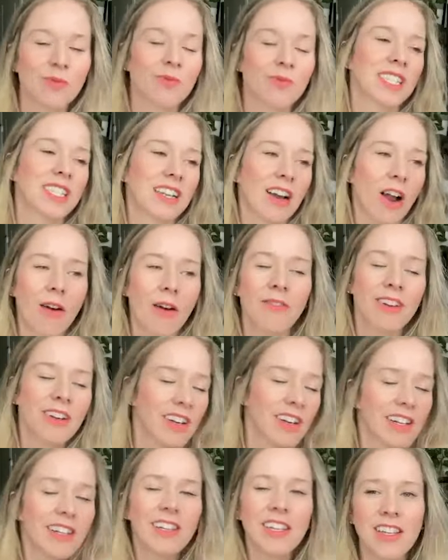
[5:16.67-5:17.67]
It was
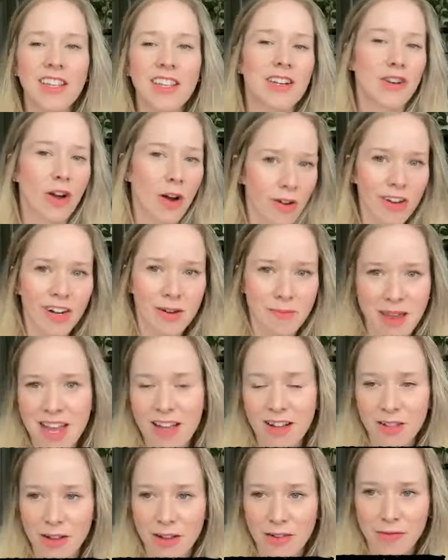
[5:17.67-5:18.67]
clearly not going to
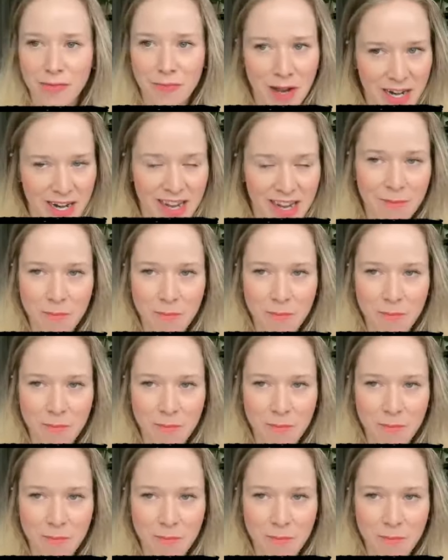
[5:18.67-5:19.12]
make a lot of money.